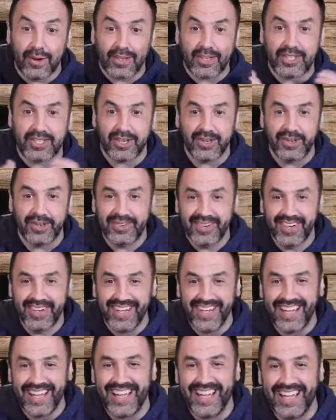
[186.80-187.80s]
our show.
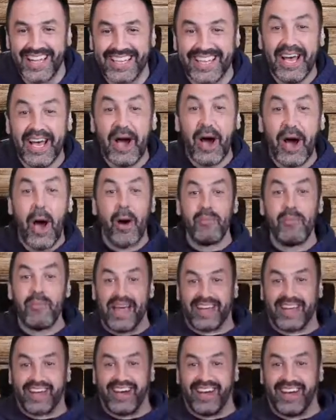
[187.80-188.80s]
Oh
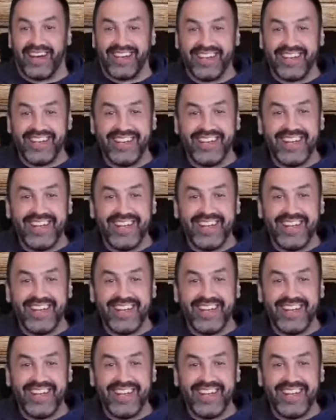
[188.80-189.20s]
my God.